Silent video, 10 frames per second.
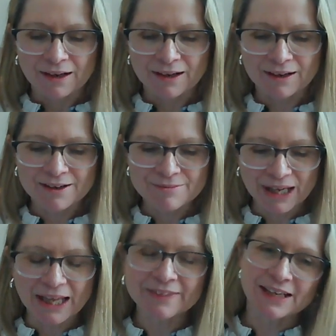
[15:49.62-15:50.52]

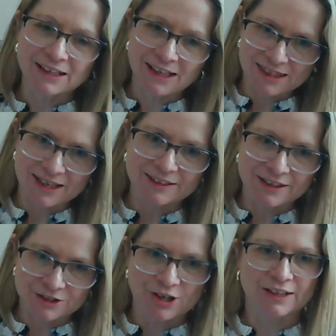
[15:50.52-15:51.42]
And then I think
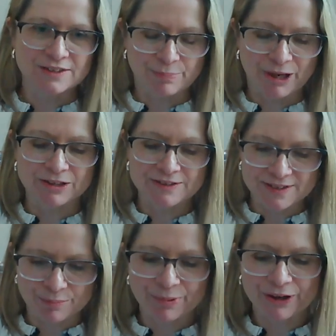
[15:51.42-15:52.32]
the
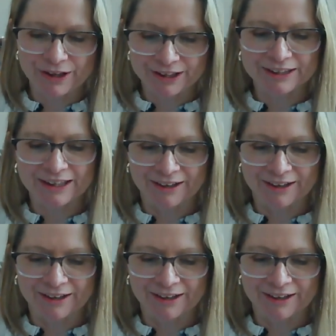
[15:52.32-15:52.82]
transparency part,